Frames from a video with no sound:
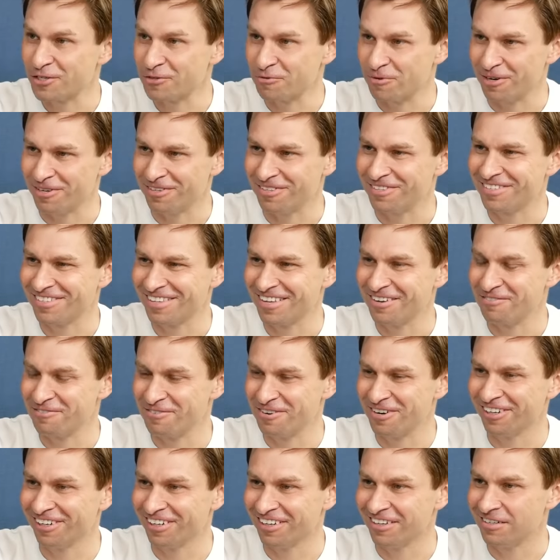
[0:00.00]
ones, they're
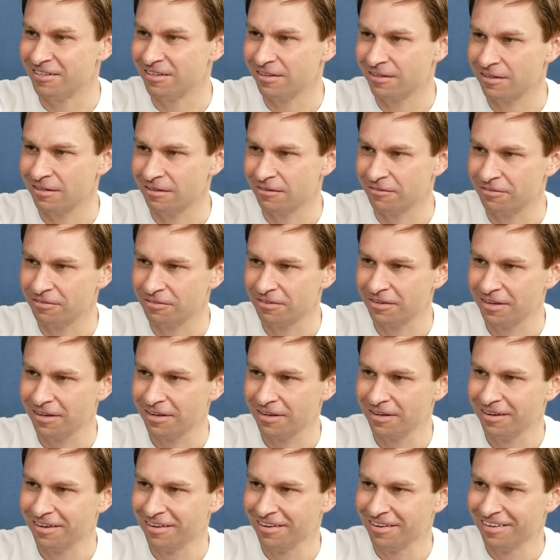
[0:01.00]
really addictive. I'm obsessed with
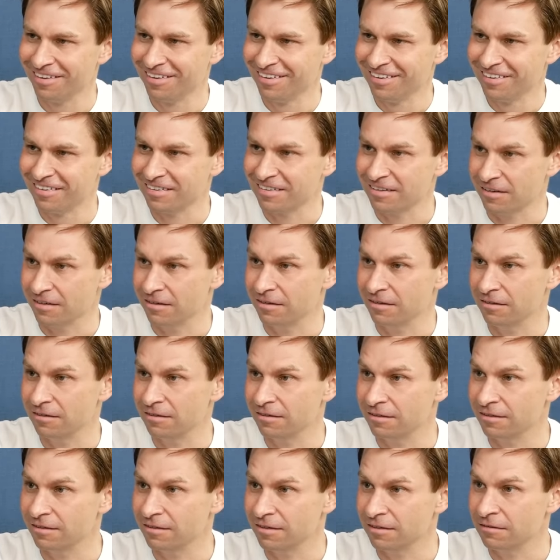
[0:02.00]
licorice. Yeah,
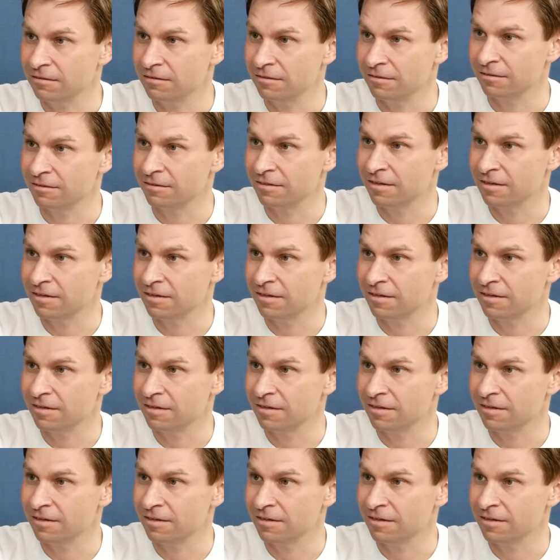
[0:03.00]
very few people